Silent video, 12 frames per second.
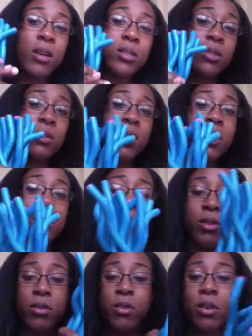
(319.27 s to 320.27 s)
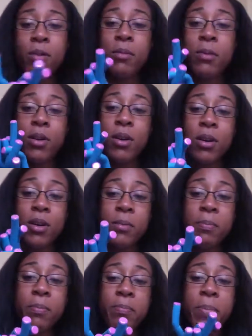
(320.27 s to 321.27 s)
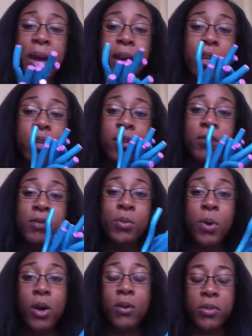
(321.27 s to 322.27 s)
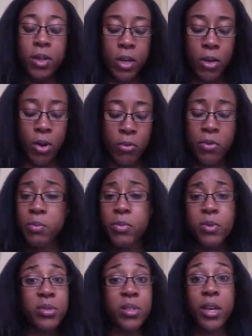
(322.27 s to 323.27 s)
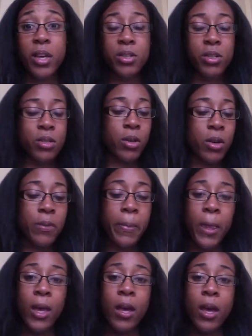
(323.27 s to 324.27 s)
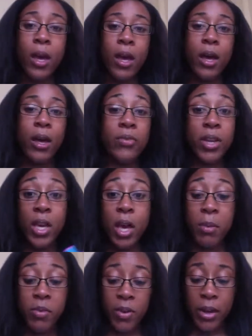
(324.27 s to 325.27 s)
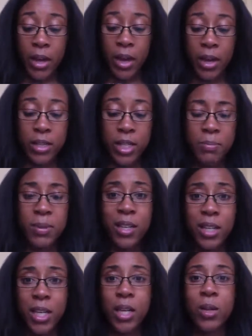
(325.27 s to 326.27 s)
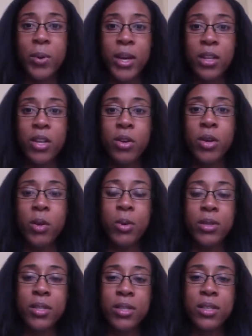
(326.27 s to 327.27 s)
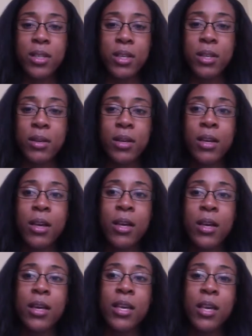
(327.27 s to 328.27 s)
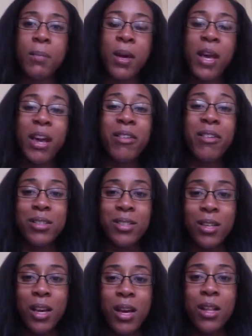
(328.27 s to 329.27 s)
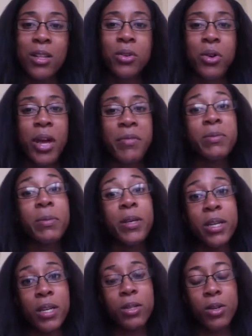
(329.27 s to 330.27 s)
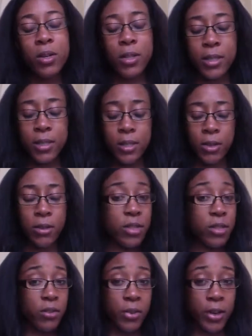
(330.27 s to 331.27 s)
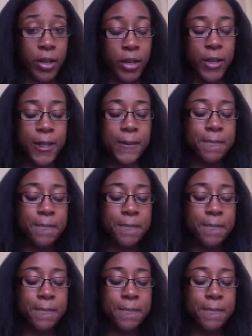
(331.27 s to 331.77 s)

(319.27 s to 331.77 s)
So these are a pack of 12 that I got from Boots ages ago, and they came in very handy, particularly when, I wanted to keep my hair in a style and not have to put heat on it. So these are very good.